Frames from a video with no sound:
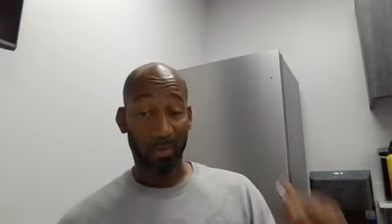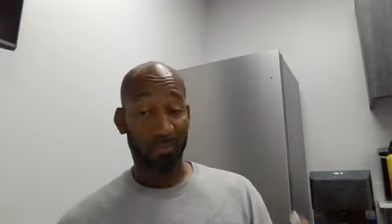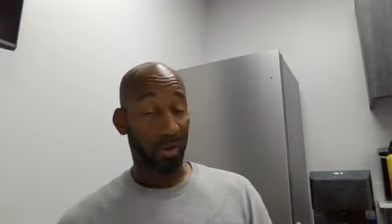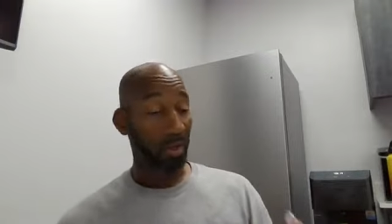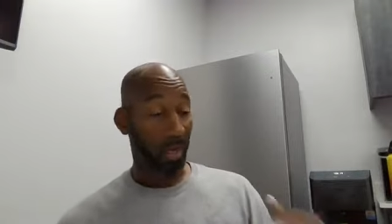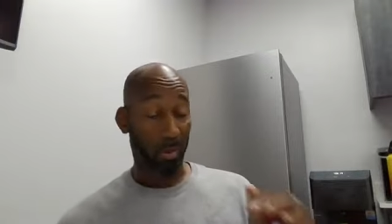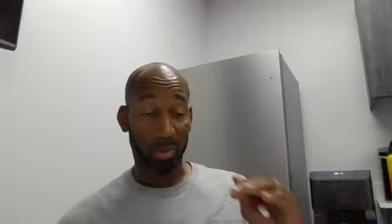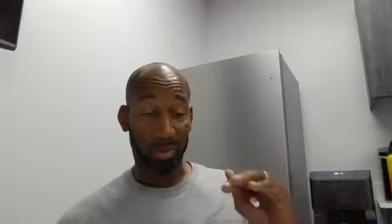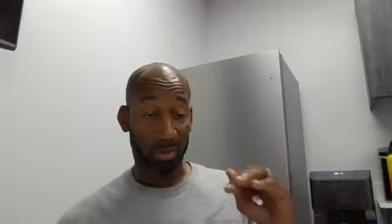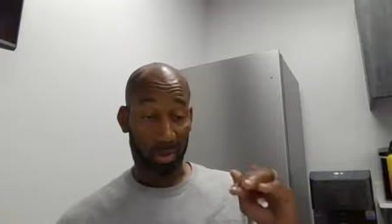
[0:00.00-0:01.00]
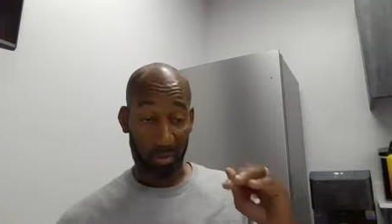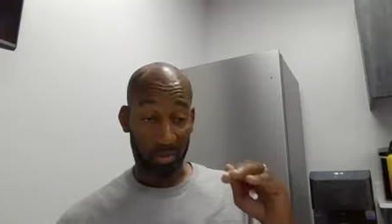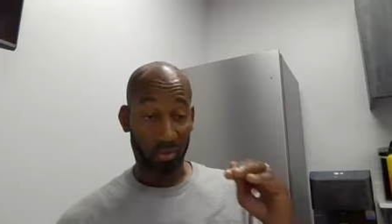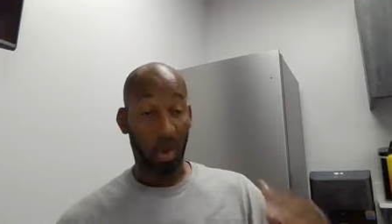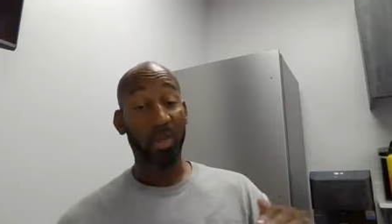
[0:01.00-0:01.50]
I would I would
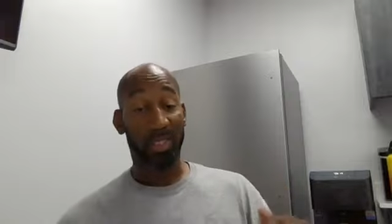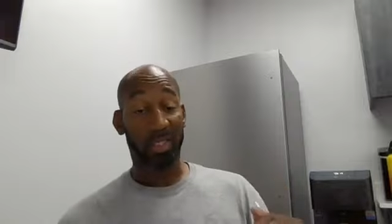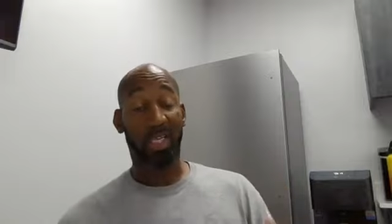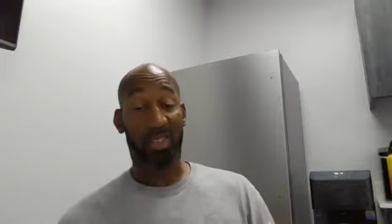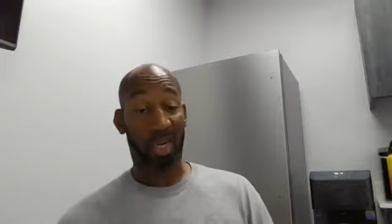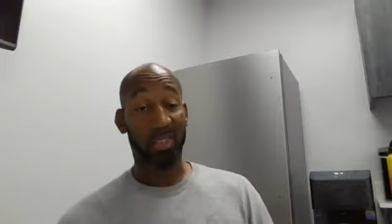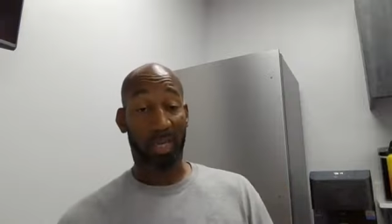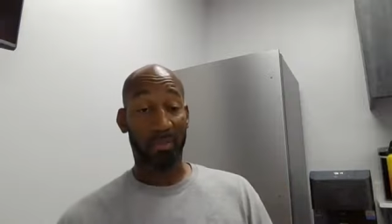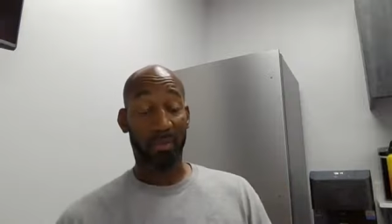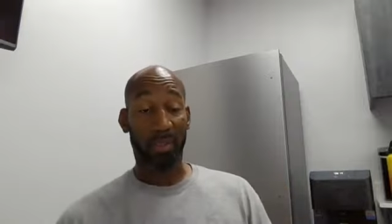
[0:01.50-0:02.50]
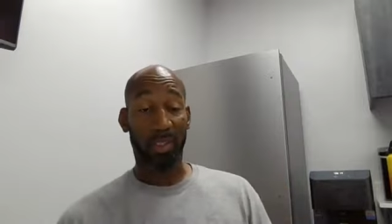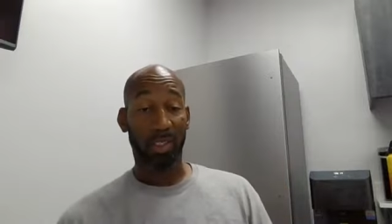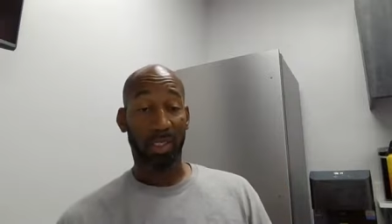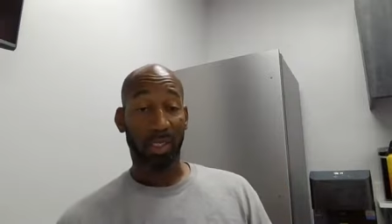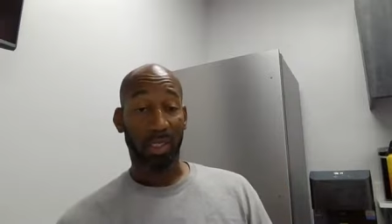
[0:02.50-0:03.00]
strongly suggest y'all stop doing
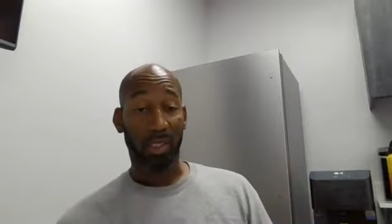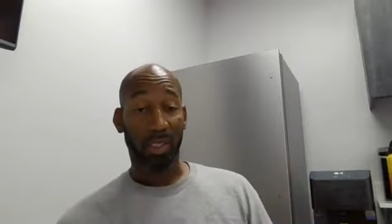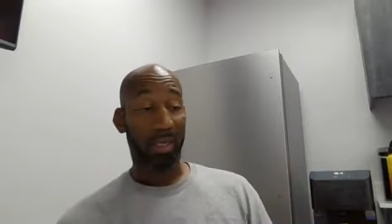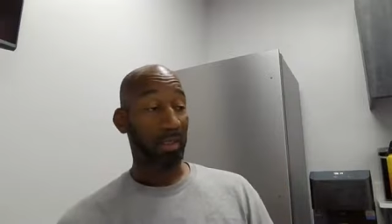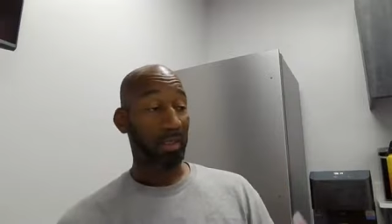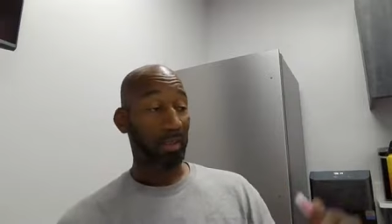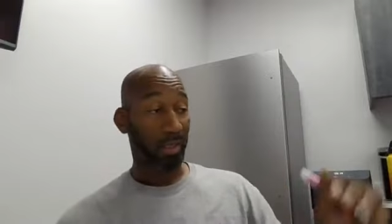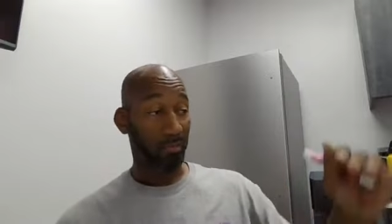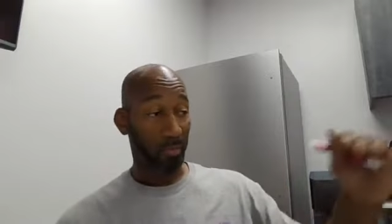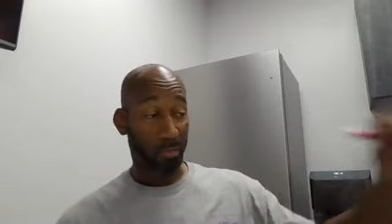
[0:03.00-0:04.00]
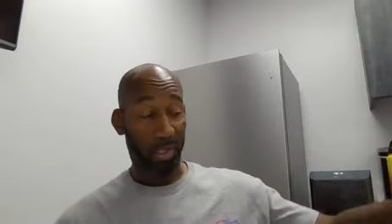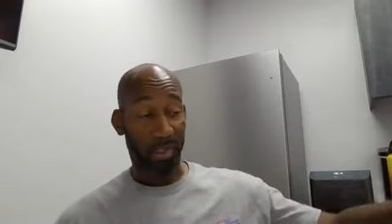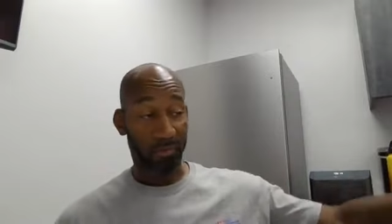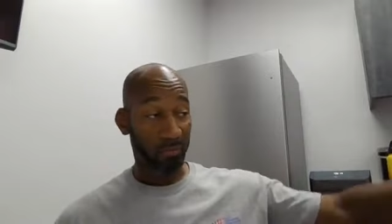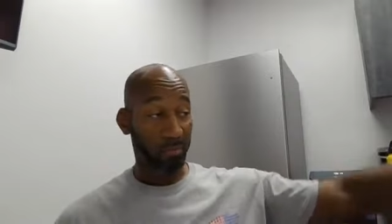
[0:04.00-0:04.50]
it, and and
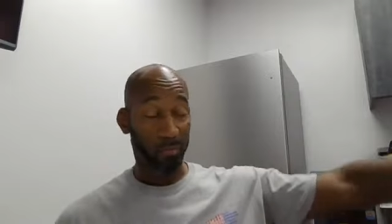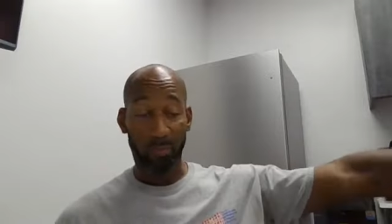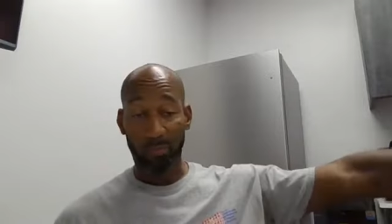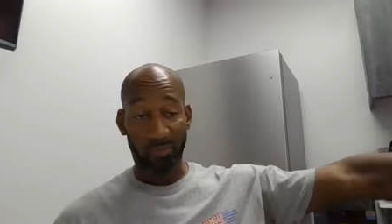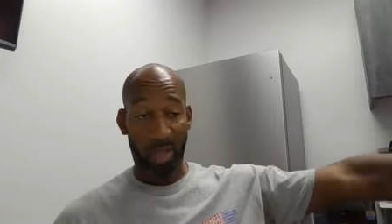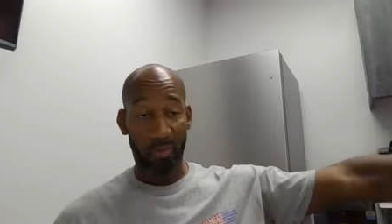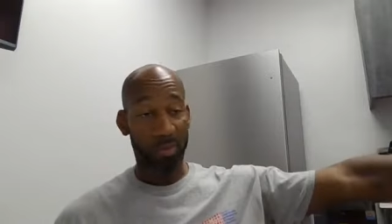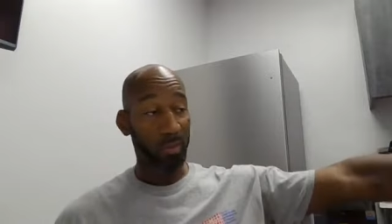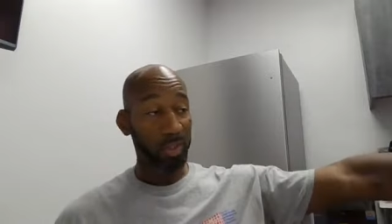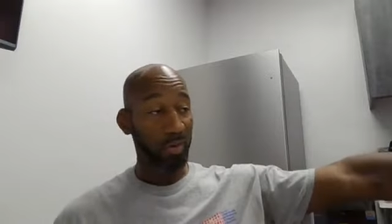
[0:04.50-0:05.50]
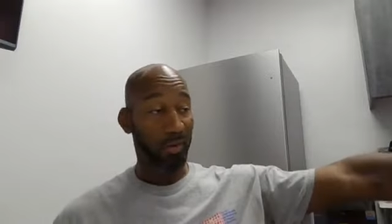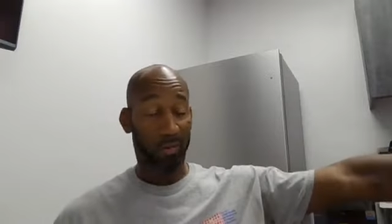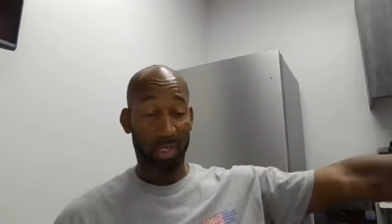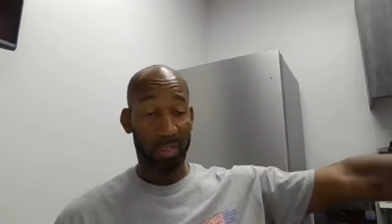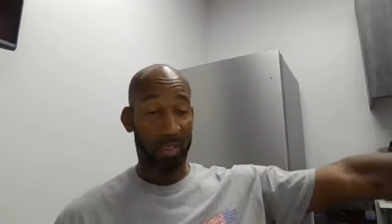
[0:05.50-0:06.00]
repent of following these witchcraft
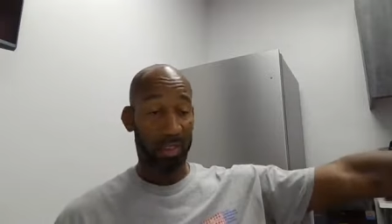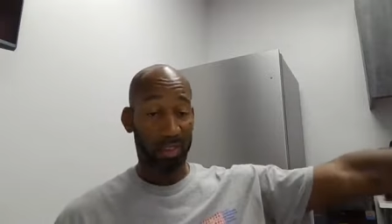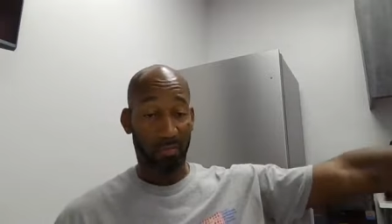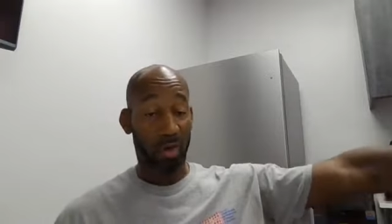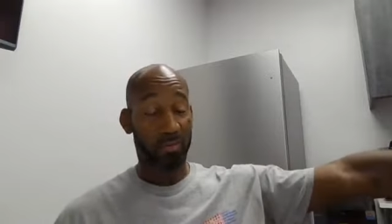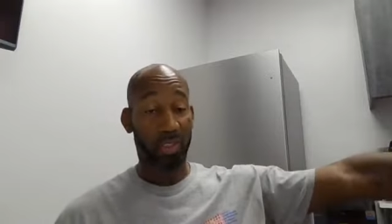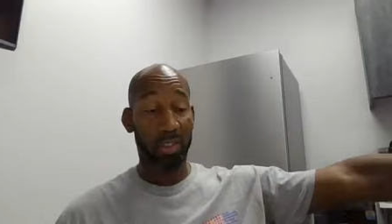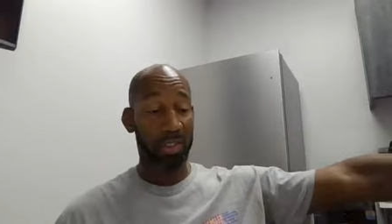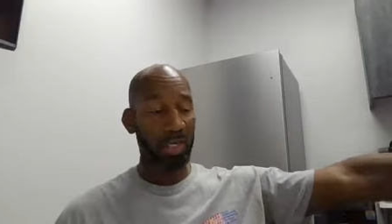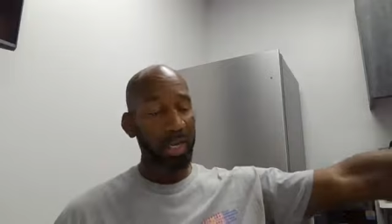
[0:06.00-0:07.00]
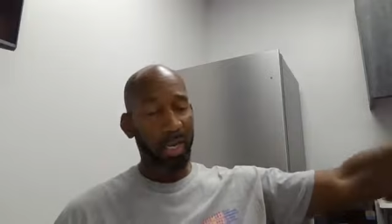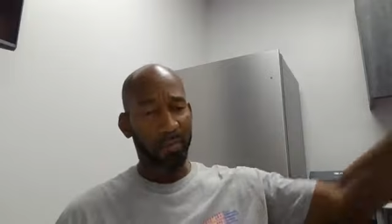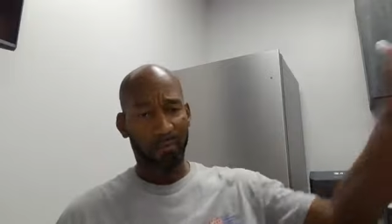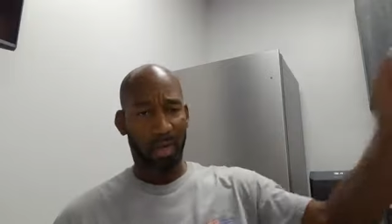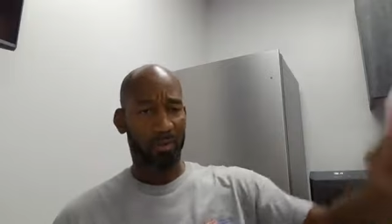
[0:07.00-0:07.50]
religions and these false religions,
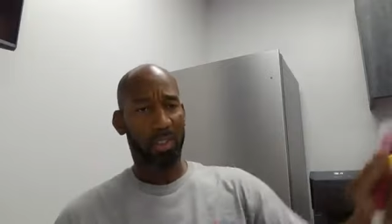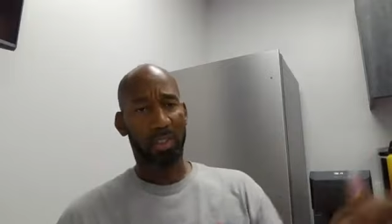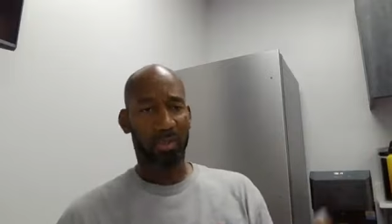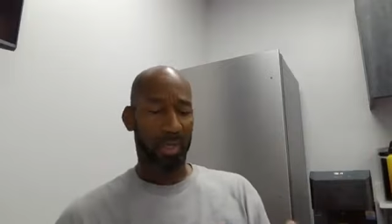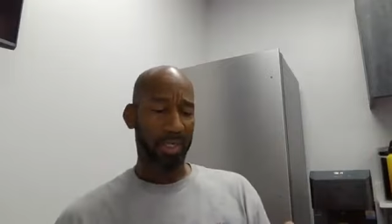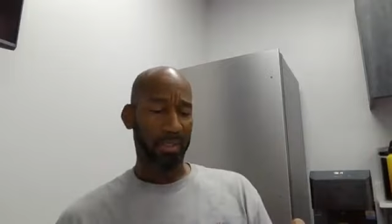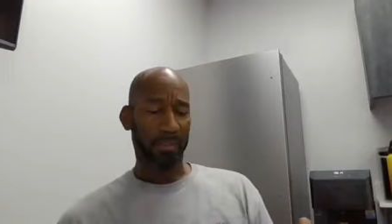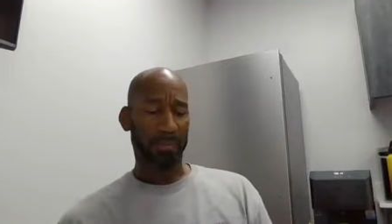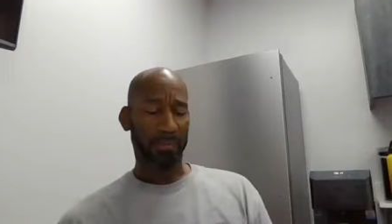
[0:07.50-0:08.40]
and follow Jesus Christ.